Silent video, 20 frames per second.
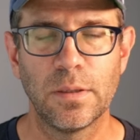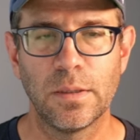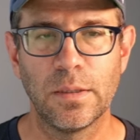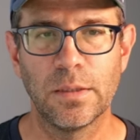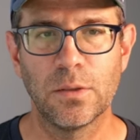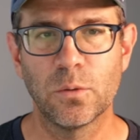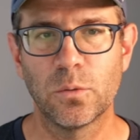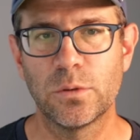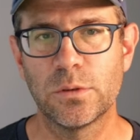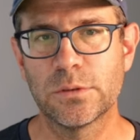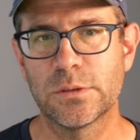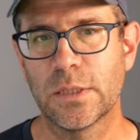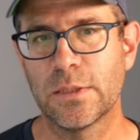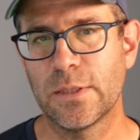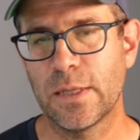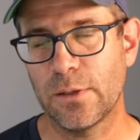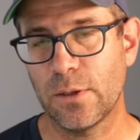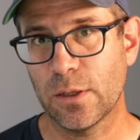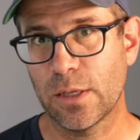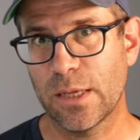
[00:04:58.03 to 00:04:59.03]
equals,
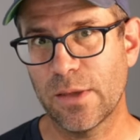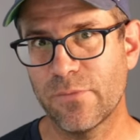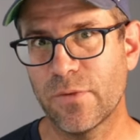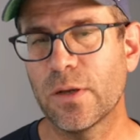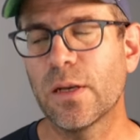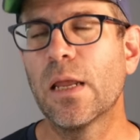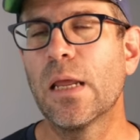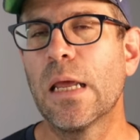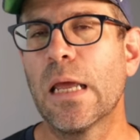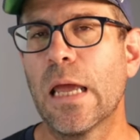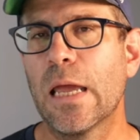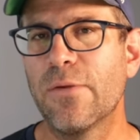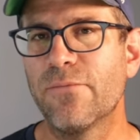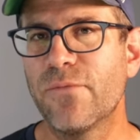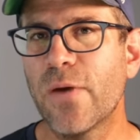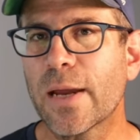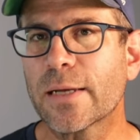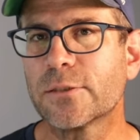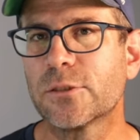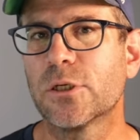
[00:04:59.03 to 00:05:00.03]
and then I'll give it a
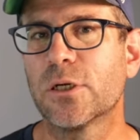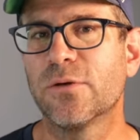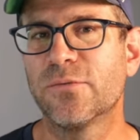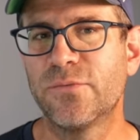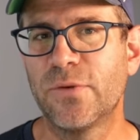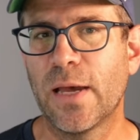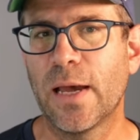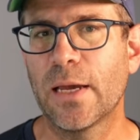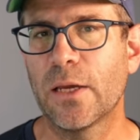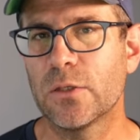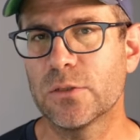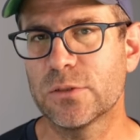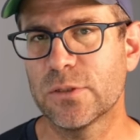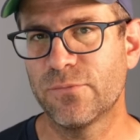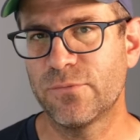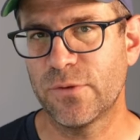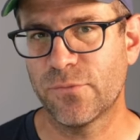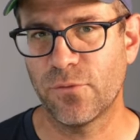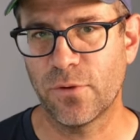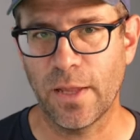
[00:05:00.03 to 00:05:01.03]
vector of values
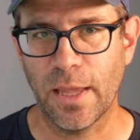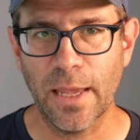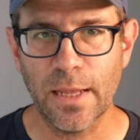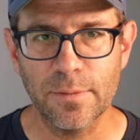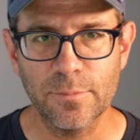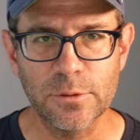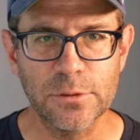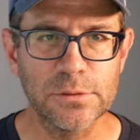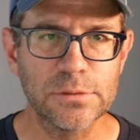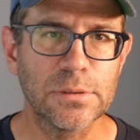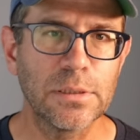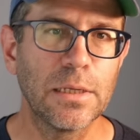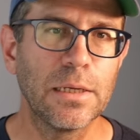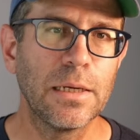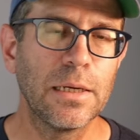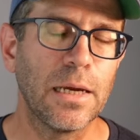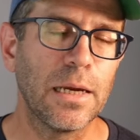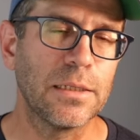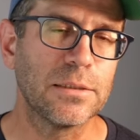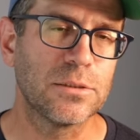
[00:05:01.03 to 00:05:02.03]
of different animals.
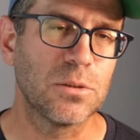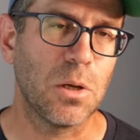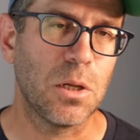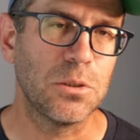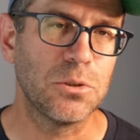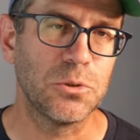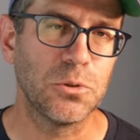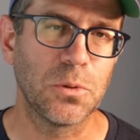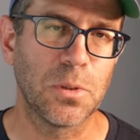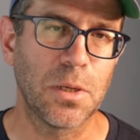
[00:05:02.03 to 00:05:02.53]
And so I'll do